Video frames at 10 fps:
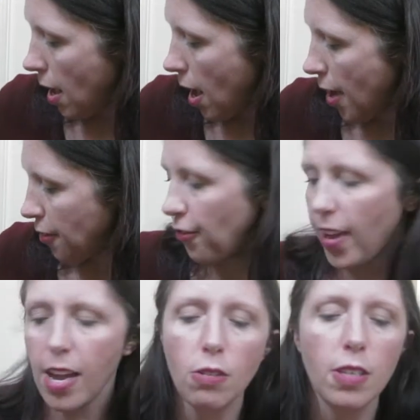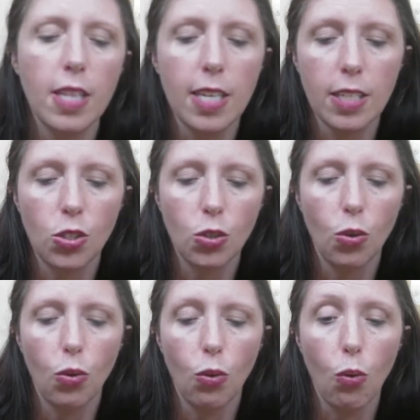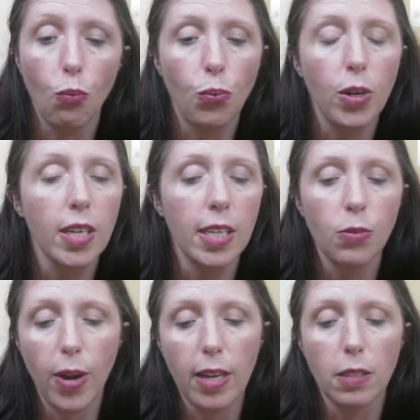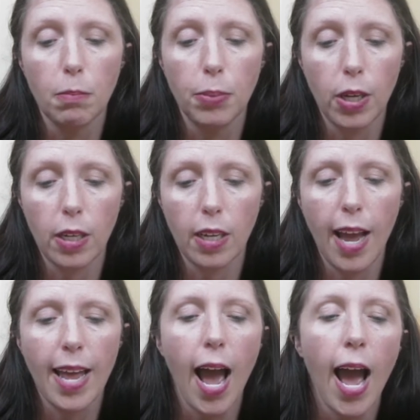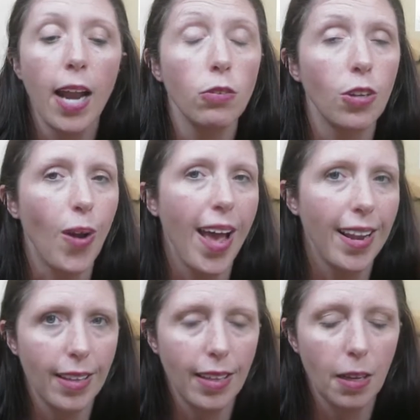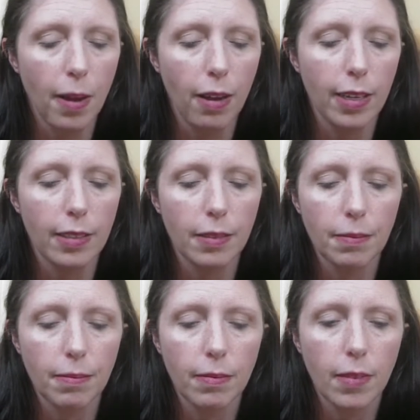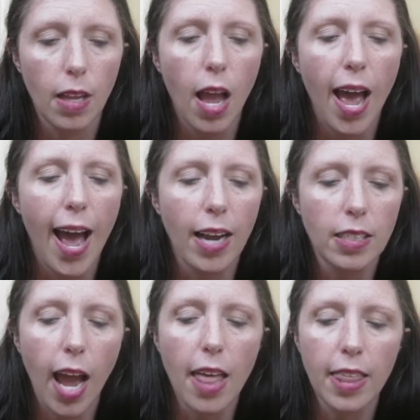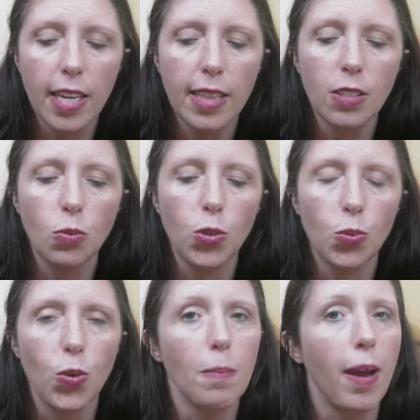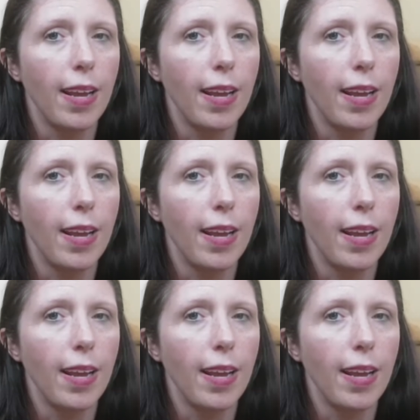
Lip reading: I found this really random book, and I don't know anything about it. Actually, I think this was one my